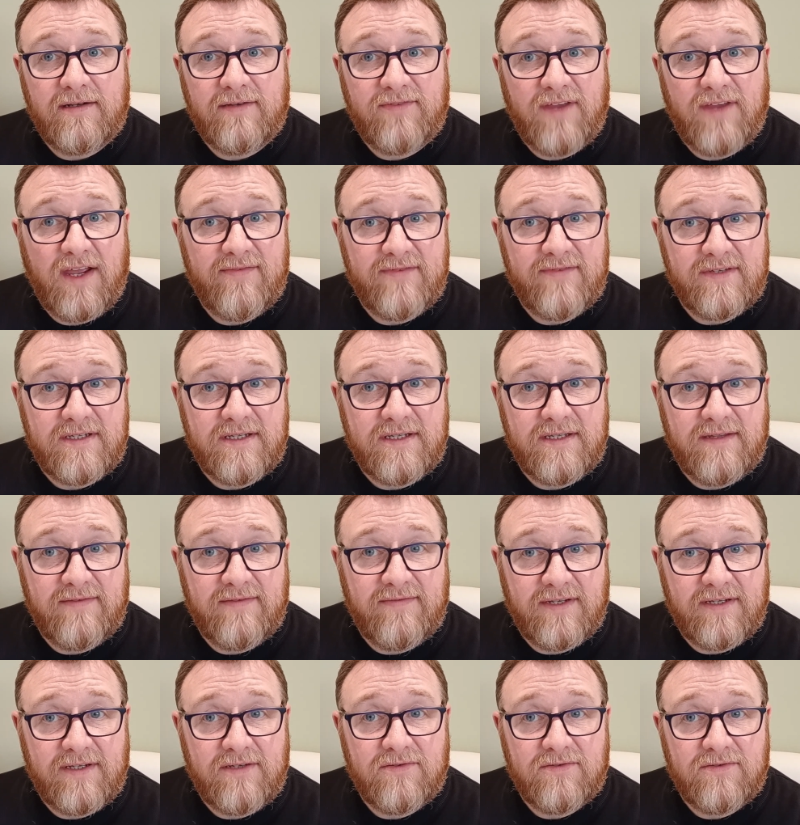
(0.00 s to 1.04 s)
if you haven't seen the
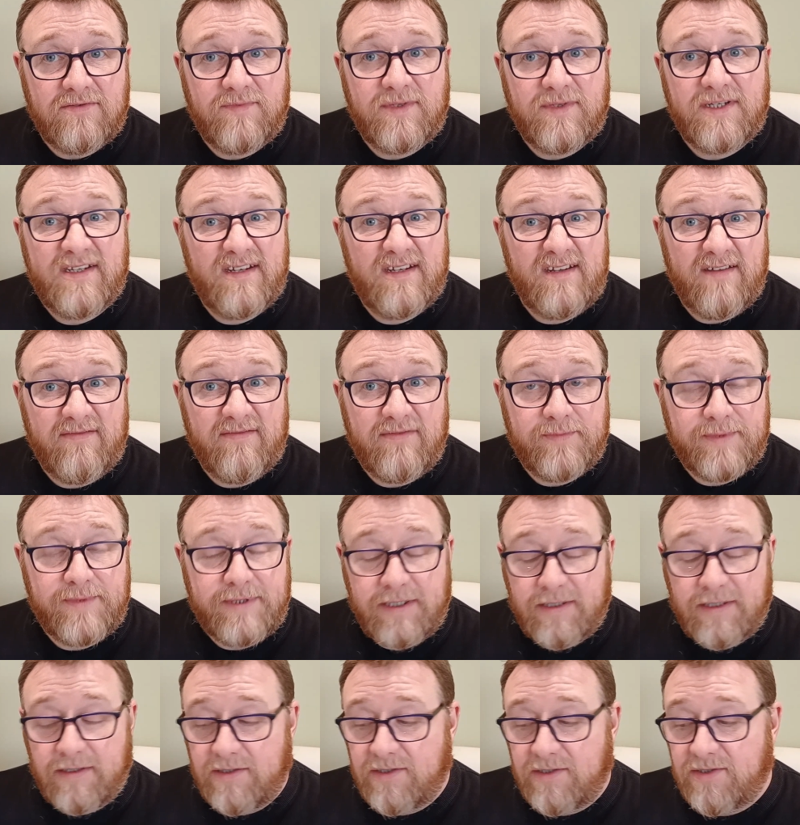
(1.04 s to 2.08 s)
videos, but it didn't have a
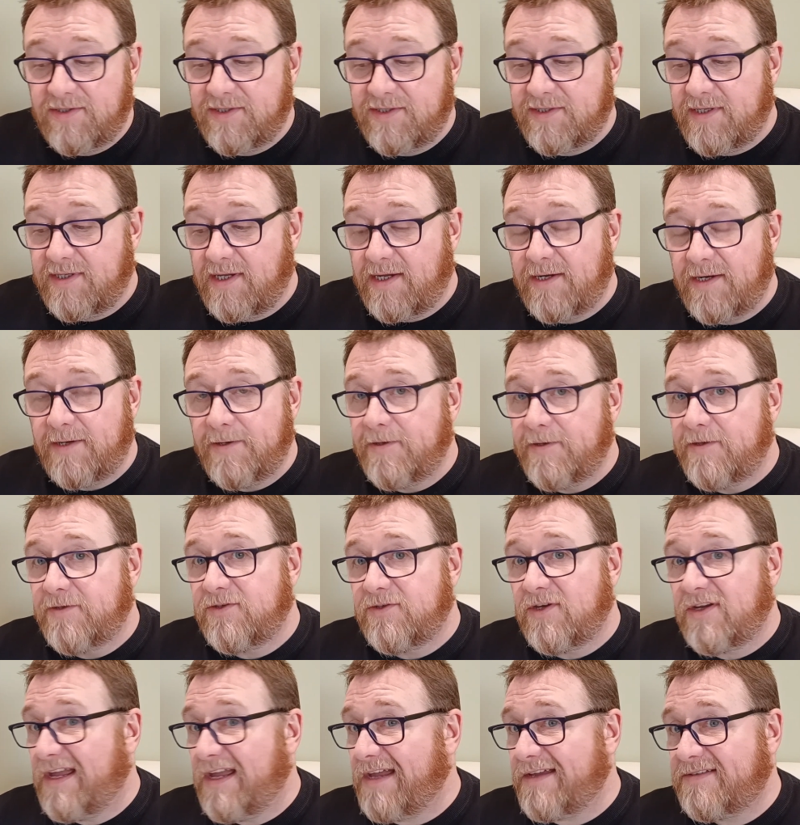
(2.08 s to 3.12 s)
particularly good start.
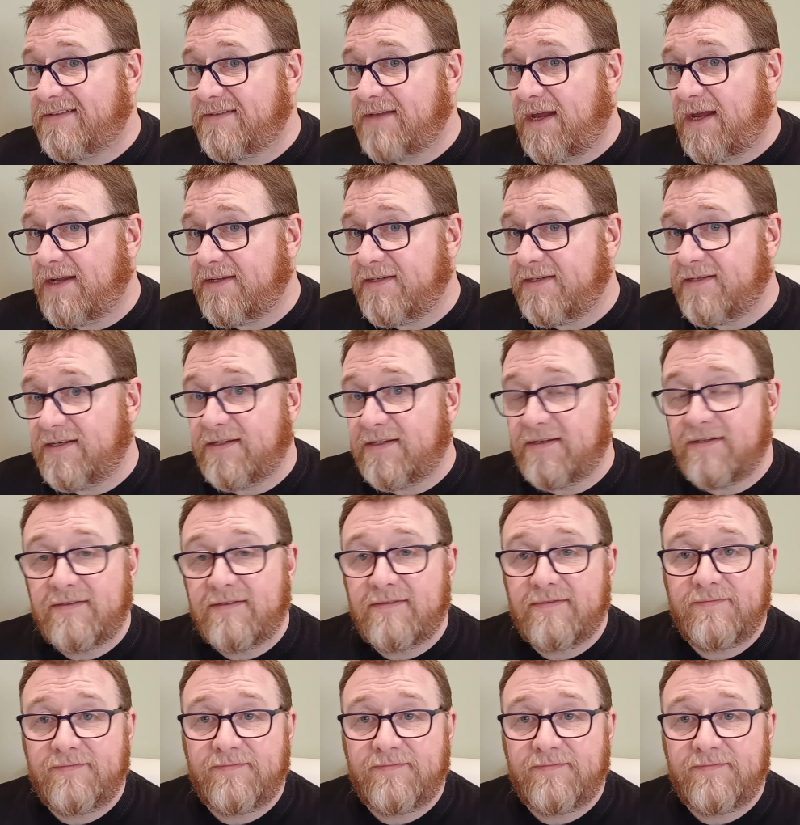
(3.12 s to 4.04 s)
So I kick-started it,